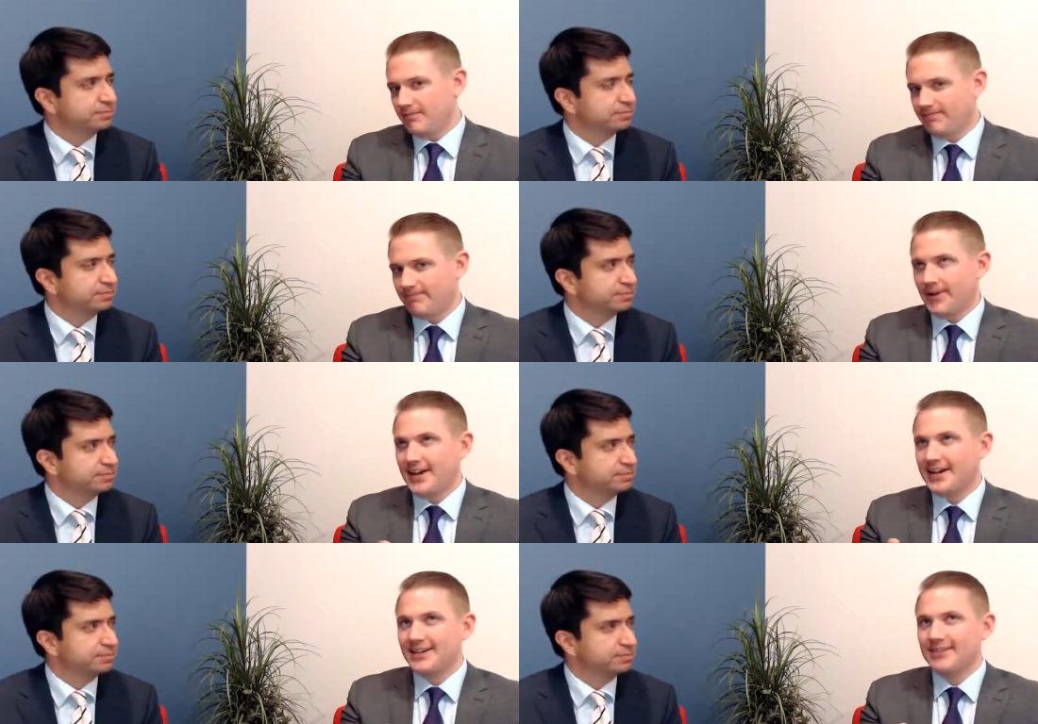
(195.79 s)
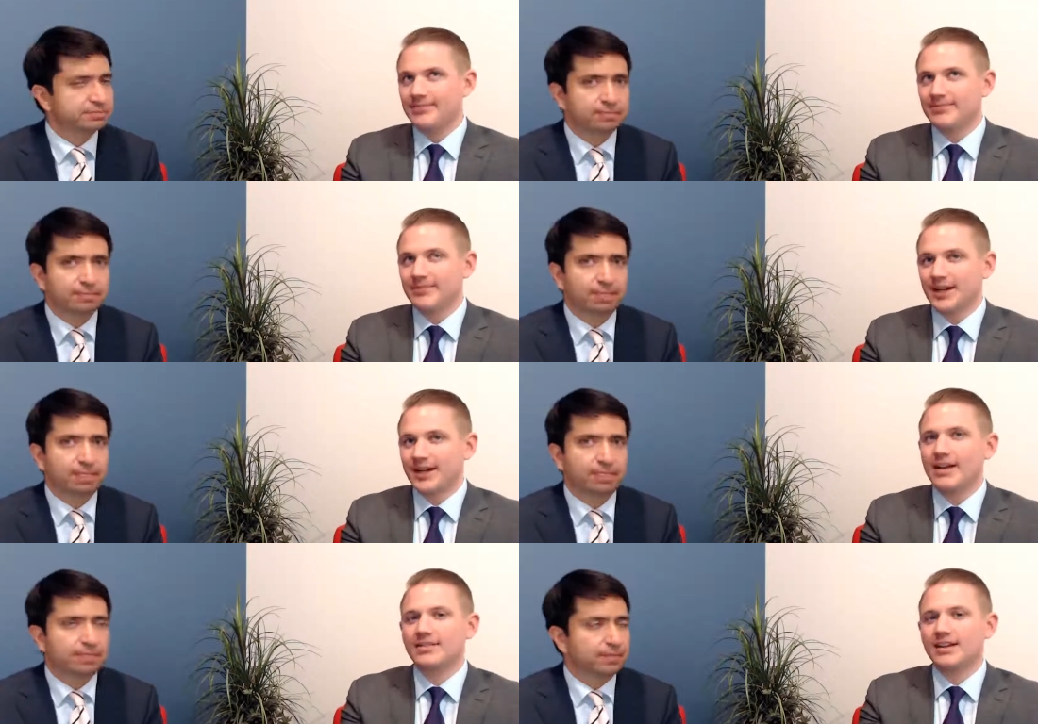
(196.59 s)
Speaker 1: um, I'd say
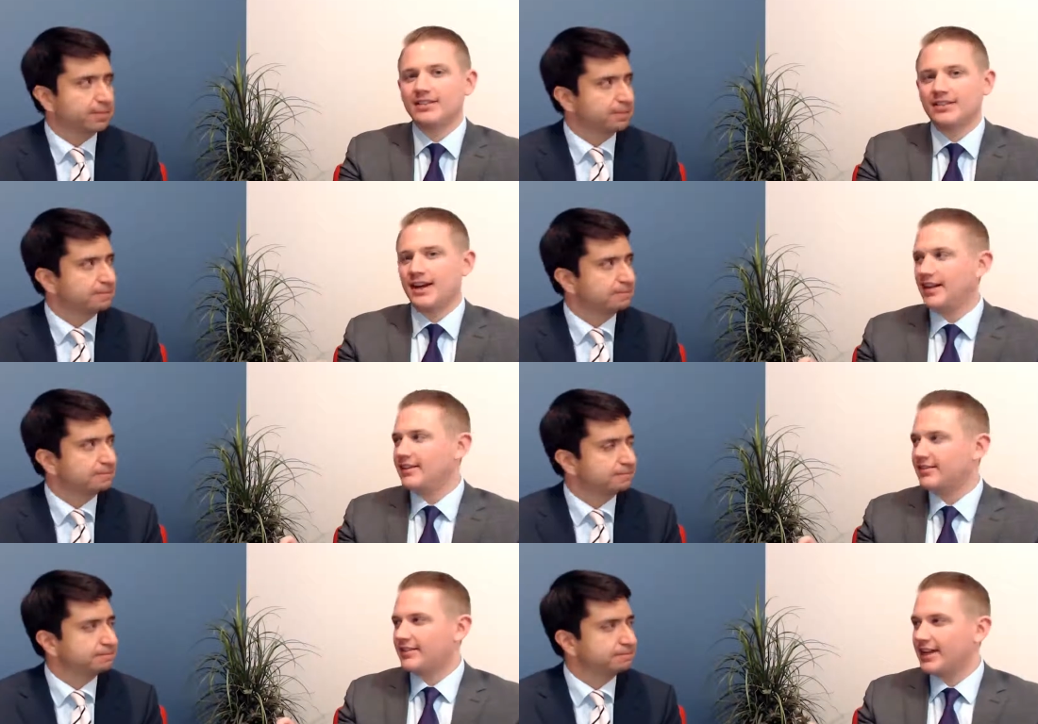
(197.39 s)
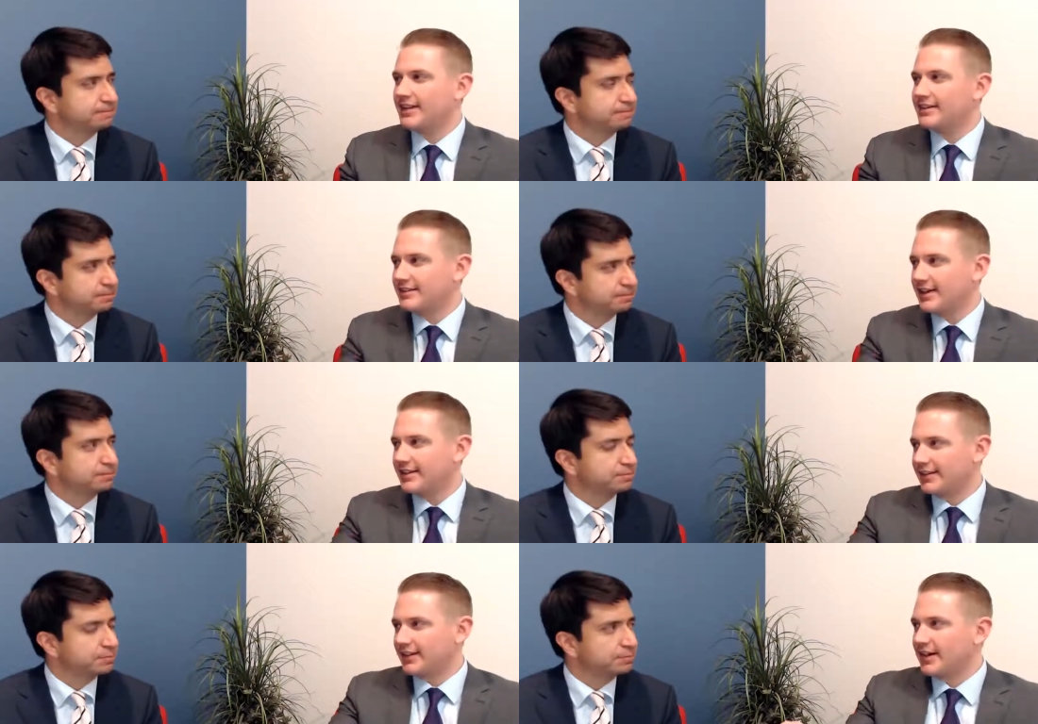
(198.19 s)
it's a line in the sand, not in the
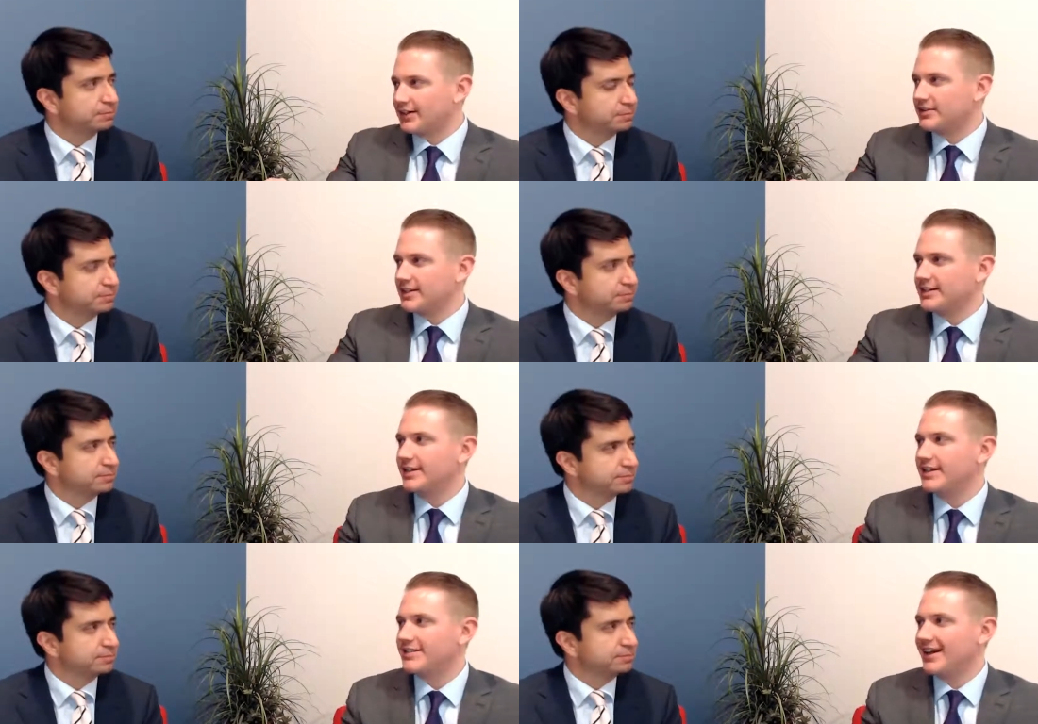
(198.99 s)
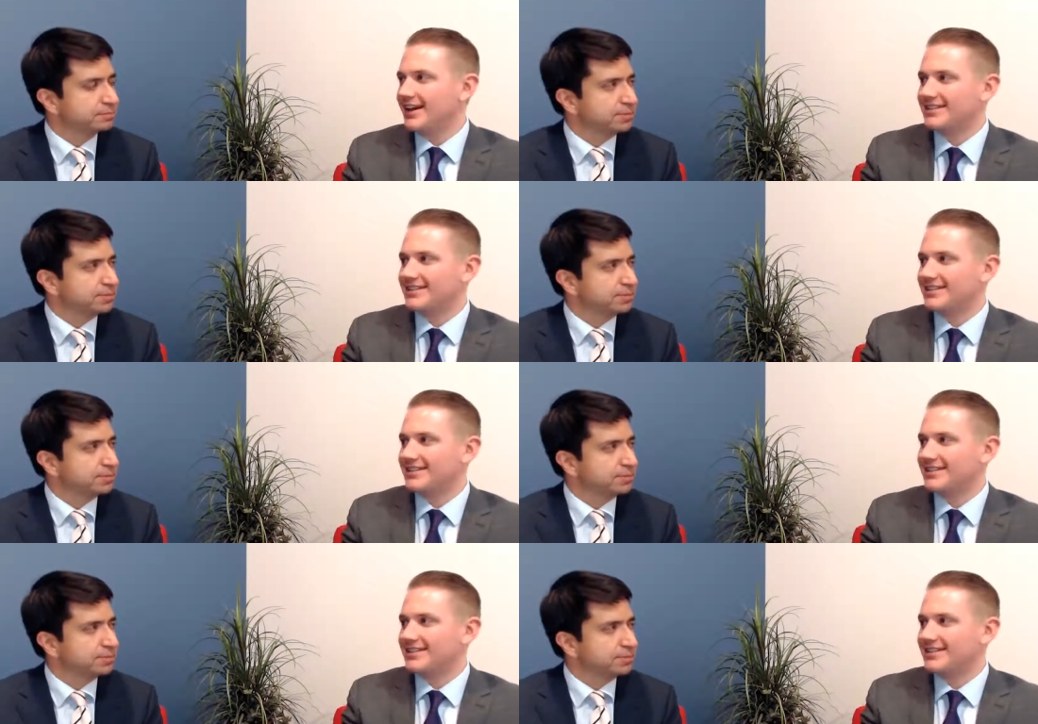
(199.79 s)
concrete. Is that